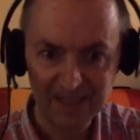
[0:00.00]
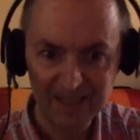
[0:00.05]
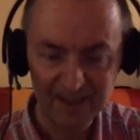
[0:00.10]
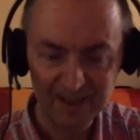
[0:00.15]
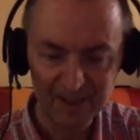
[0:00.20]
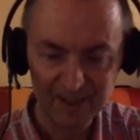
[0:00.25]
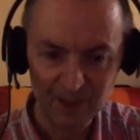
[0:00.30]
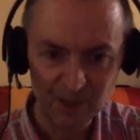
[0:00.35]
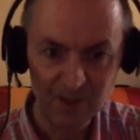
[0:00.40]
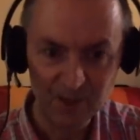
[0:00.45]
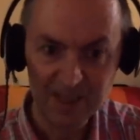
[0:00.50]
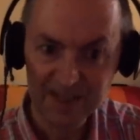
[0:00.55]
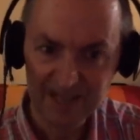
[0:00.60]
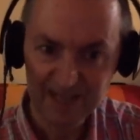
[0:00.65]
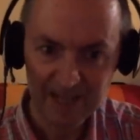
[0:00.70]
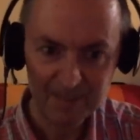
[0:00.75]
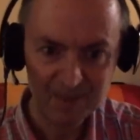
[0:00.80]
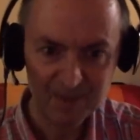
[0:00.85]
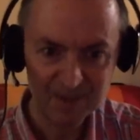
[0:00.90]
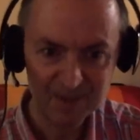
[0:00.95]
So it
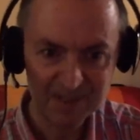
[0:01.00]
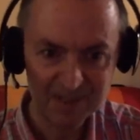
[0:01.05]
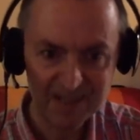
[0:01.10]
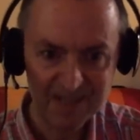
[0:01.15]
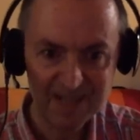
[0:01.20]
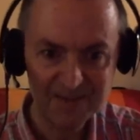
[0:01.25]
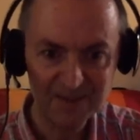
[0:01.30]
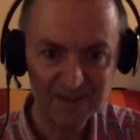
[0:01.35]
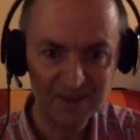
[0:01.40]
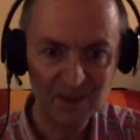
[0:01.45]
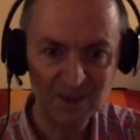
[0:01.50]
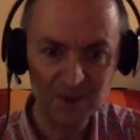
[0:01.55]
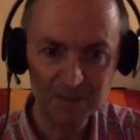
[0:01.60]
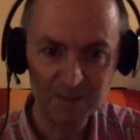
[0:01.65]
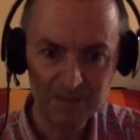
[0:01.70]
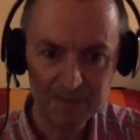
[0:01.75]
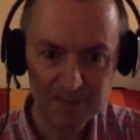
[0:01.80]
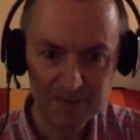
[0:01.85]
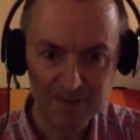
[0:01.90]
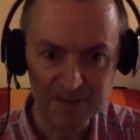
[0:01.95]
happens even on
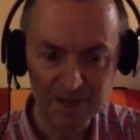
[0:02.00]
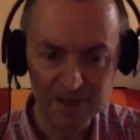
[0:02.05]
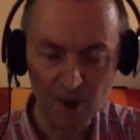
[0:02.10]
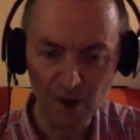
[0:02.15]
Peppermint.